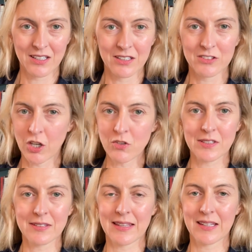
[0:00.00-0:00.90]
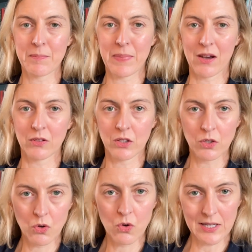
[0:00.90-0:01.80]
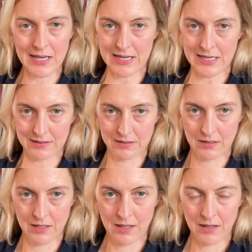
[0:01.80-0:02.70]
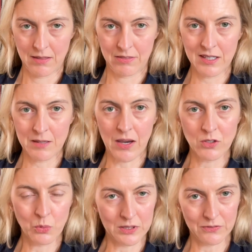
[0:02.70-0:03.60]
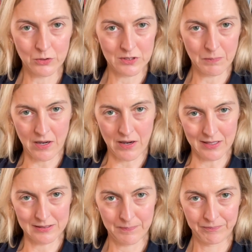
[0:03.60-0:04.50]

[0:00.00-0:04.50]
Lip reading: don't just think about your needs. Think about your wonderful suppliers.